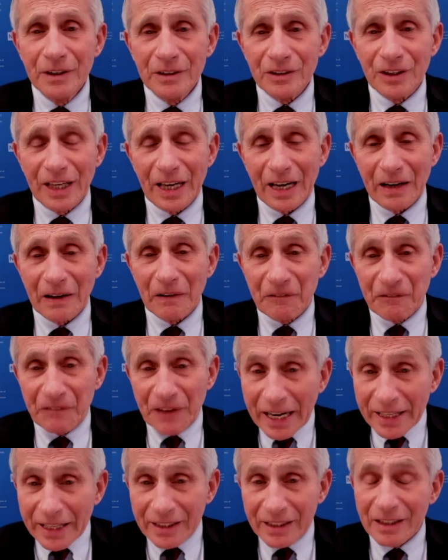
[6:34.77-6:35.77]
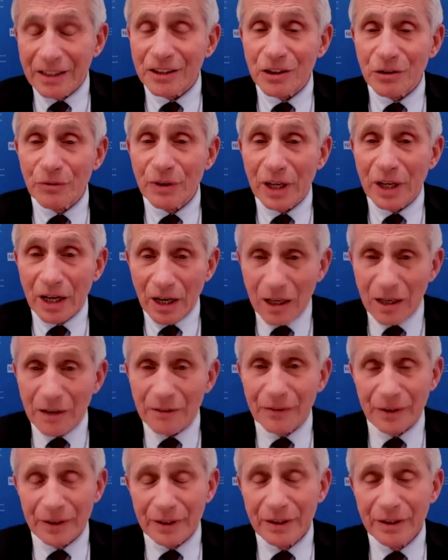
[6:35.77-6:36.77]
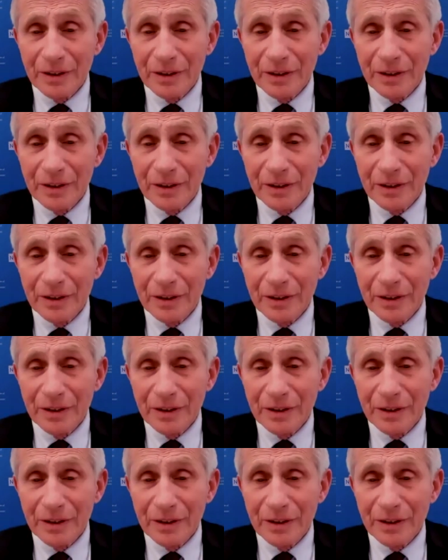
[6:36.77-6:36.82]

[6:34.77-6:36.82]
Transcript: to get infected and to recover